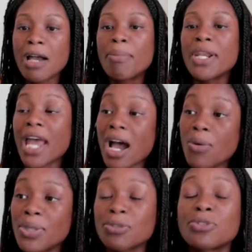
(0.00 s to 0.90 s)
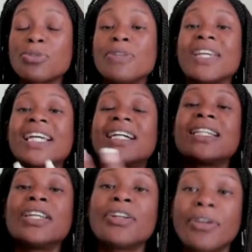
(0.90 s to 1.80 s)
but now it's also even
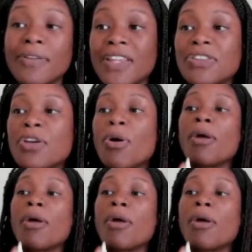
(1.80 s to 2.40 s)
clearer that there